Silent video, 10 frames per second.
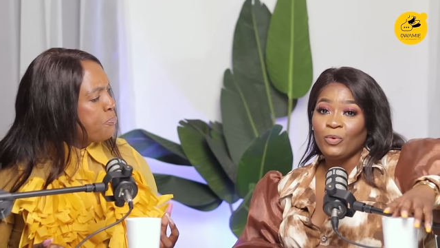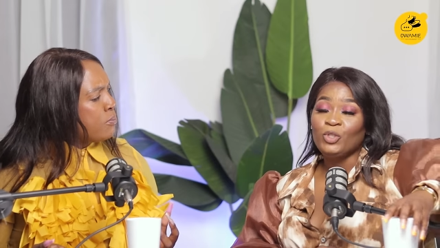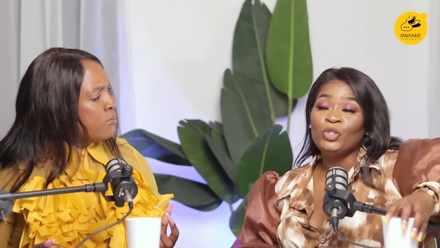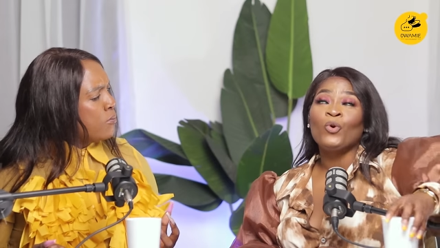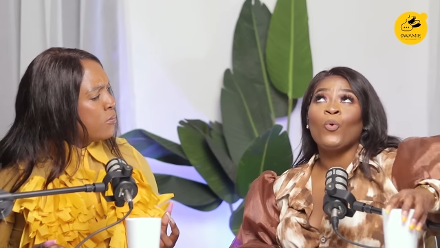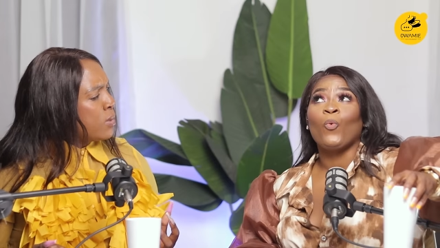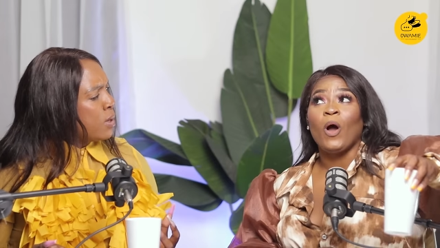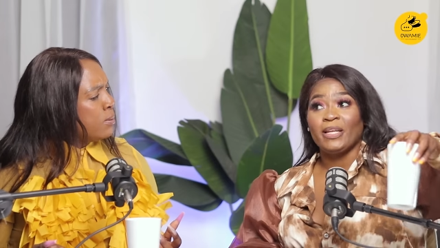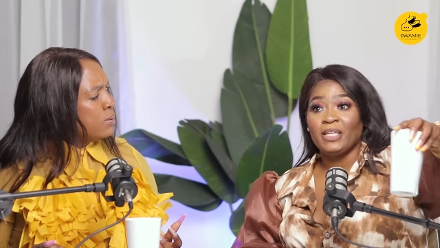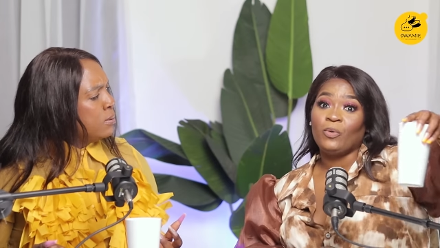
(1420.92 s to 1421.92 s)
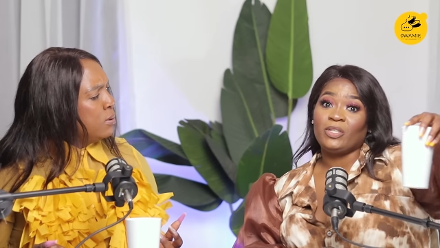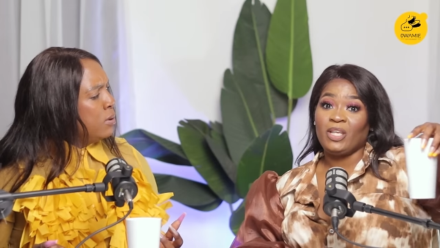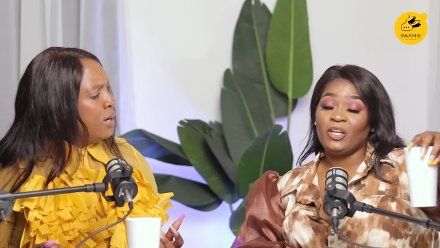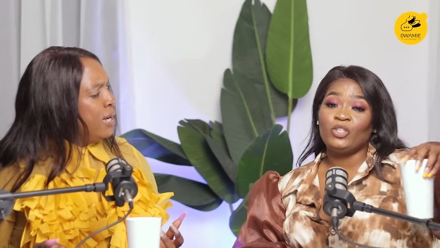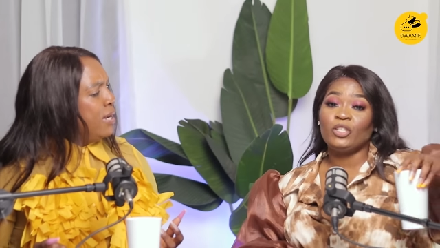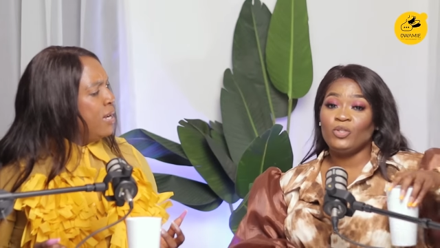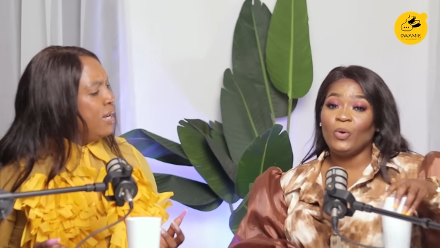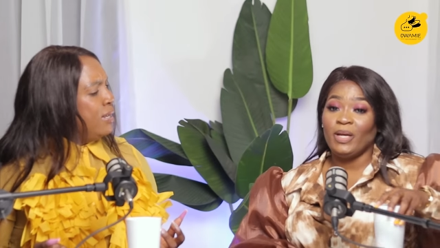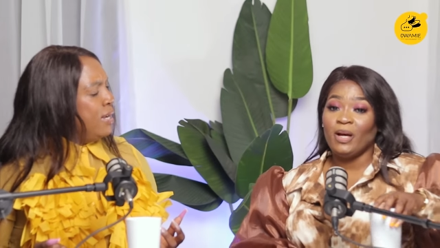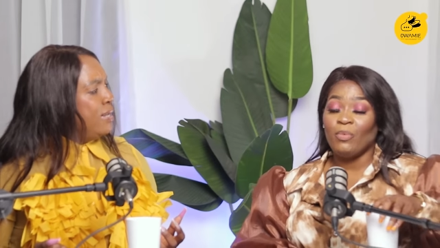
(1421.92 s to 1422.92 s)
Speaker 1: Knew what he was
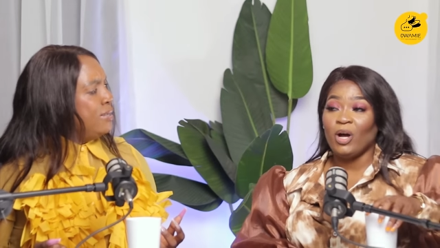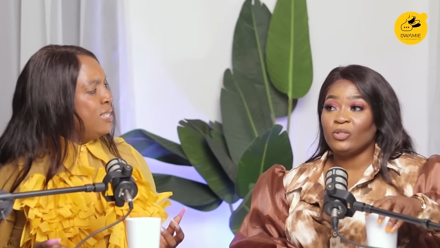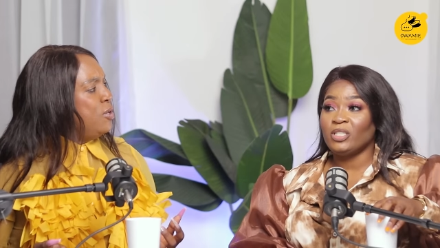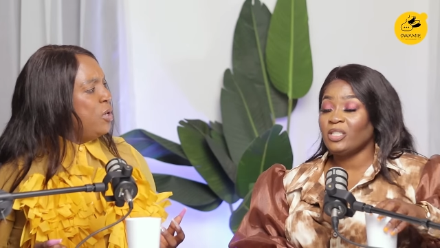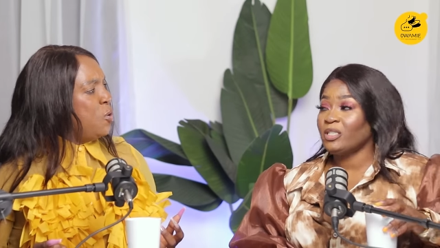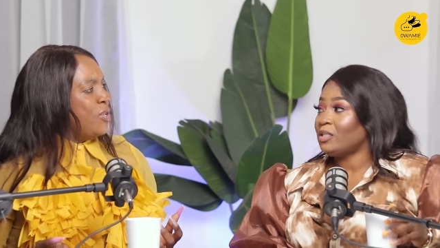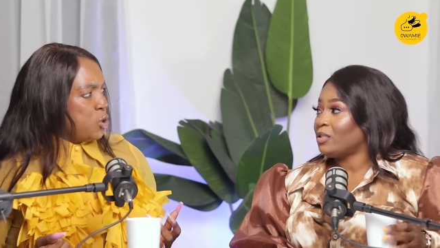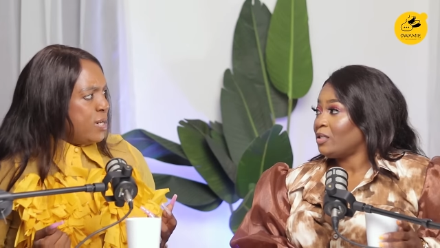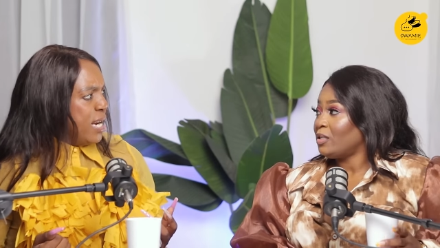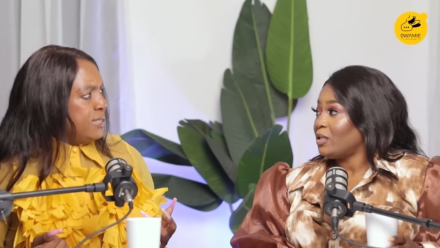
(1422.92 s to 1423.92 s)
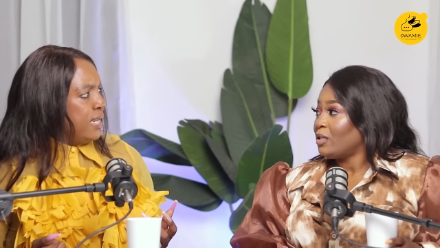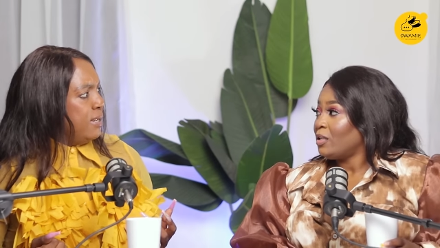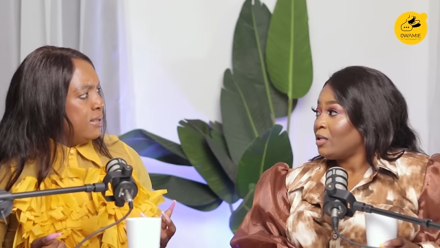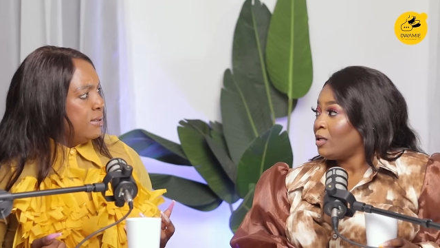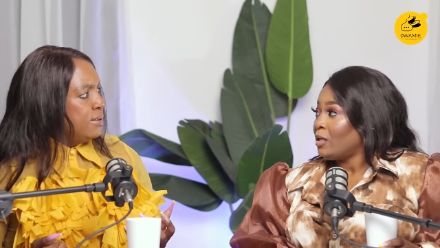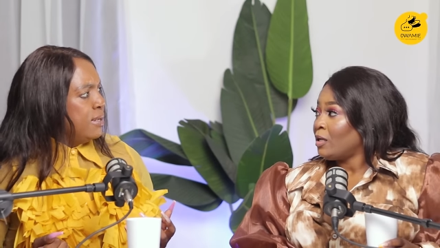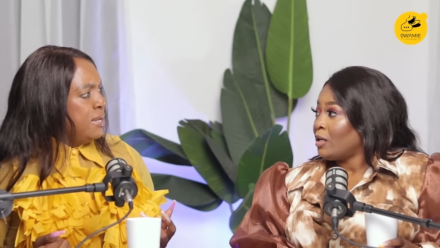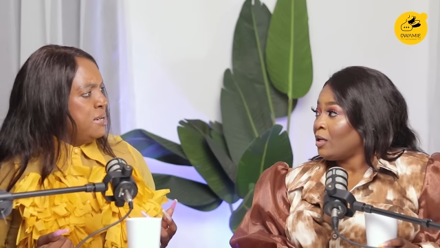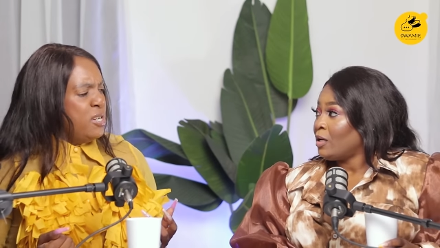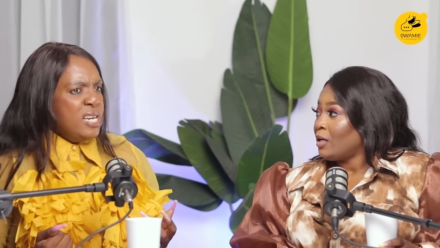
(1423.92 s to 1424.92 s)
actually talking
Speaker 2: about. Yes, he was connecting.
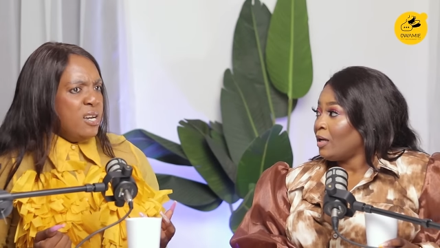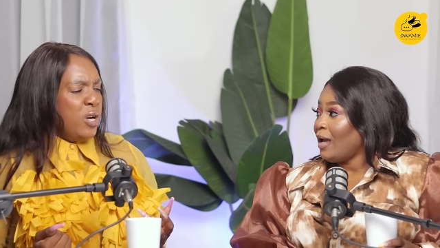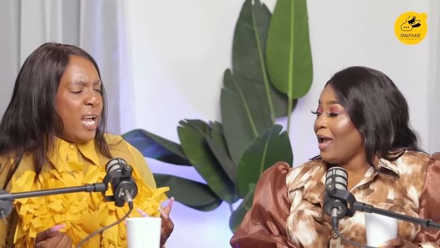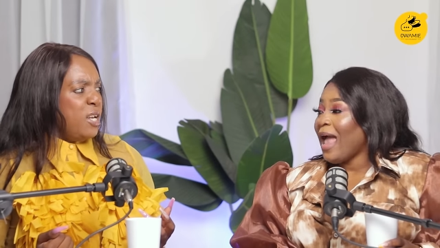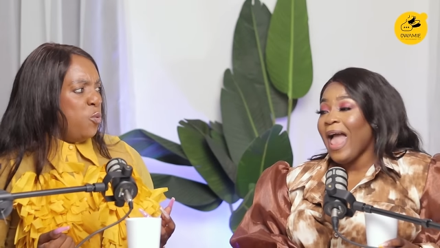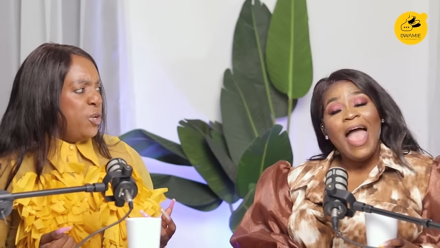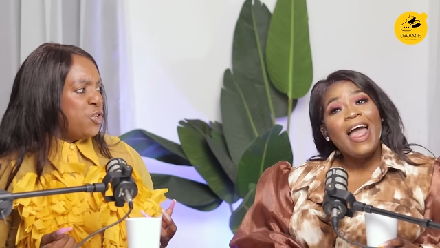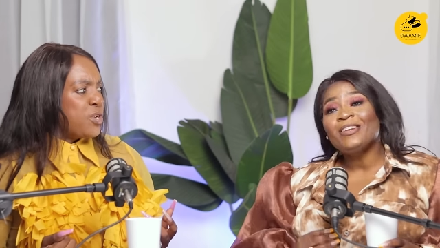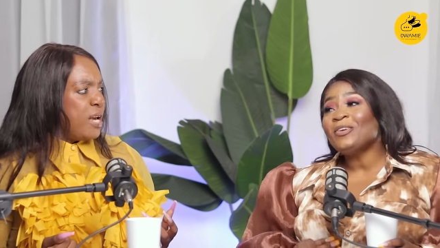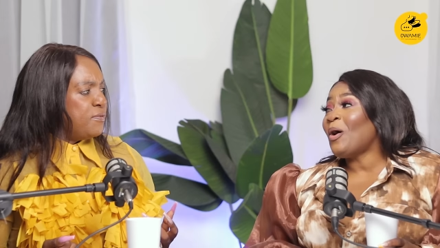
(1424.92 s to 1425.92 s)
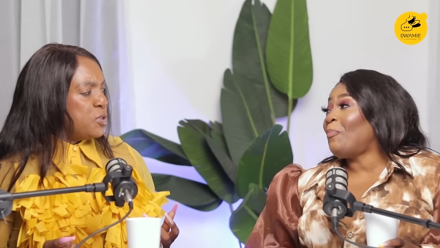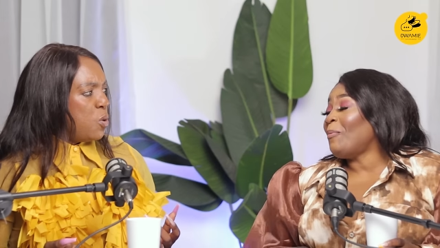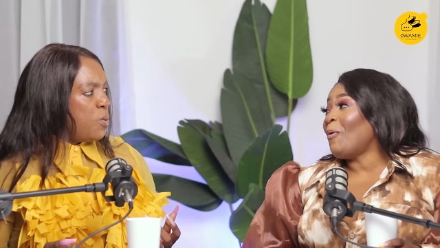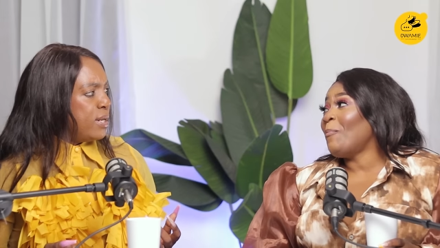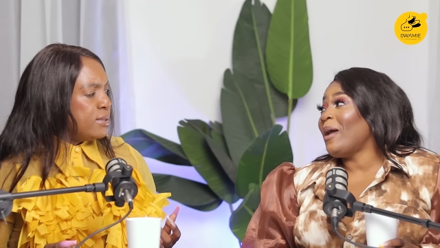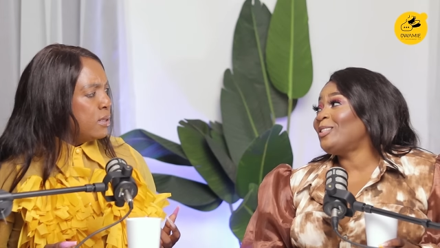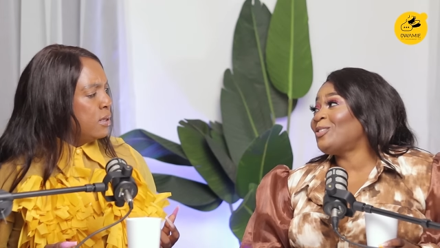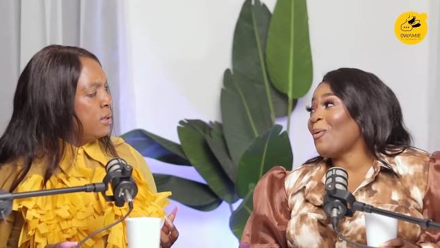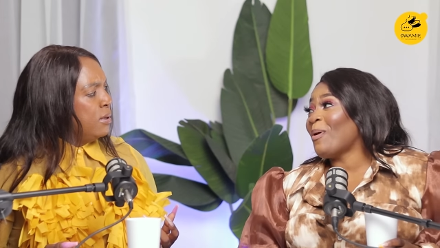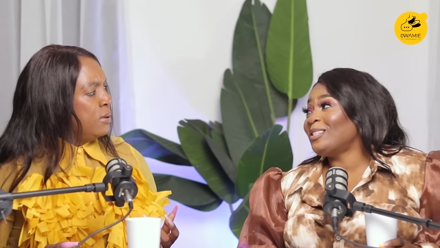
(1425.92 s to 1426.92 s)
Nothing
Speaker 1: witchcraft or what.
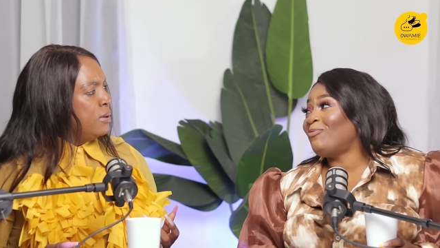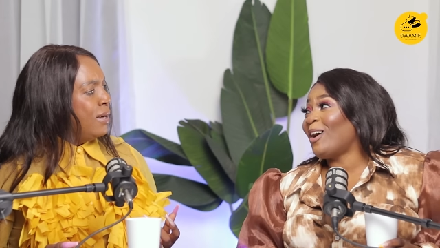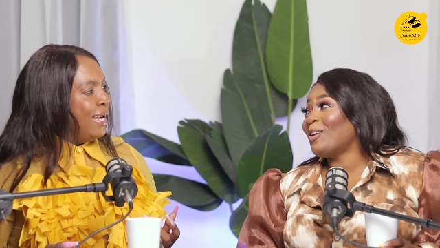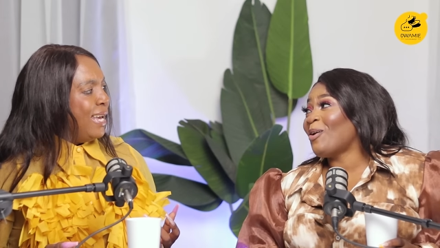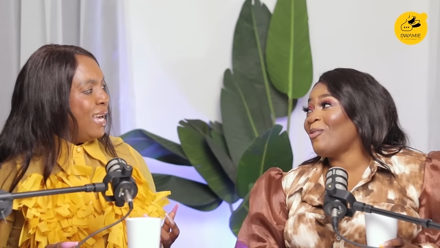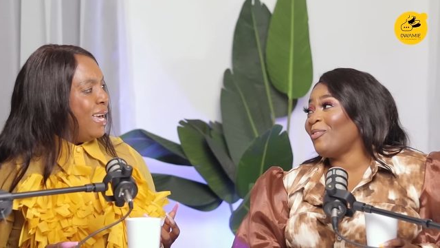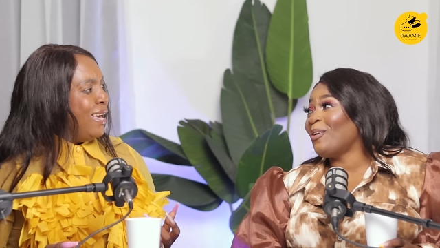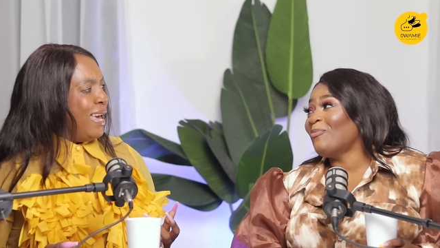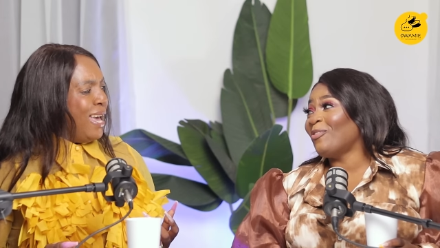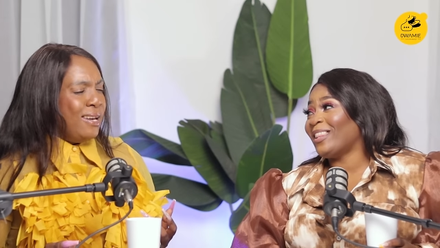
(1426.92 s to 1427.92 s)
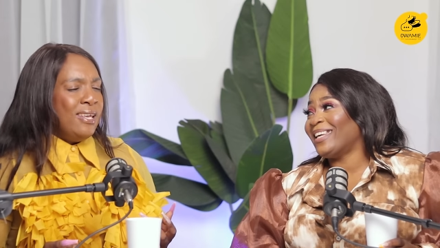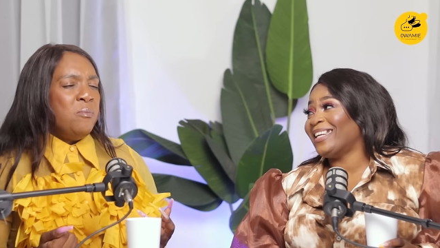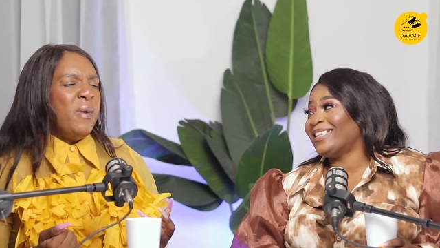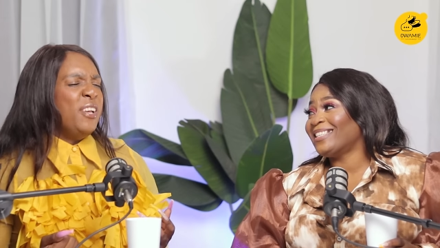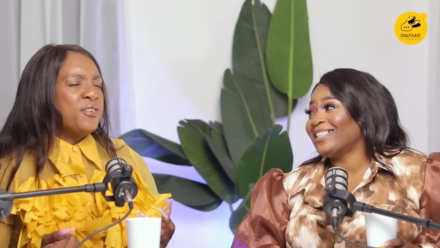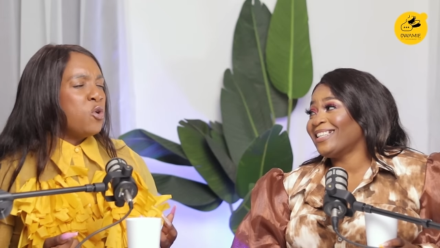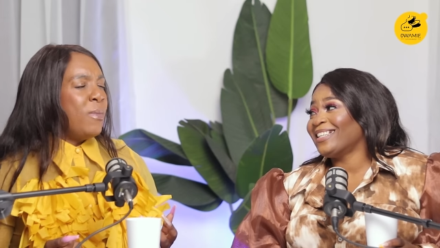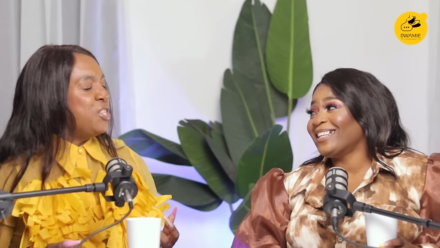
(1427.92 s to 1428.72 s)
Made so much fun of him.
Speaker 2: And he made so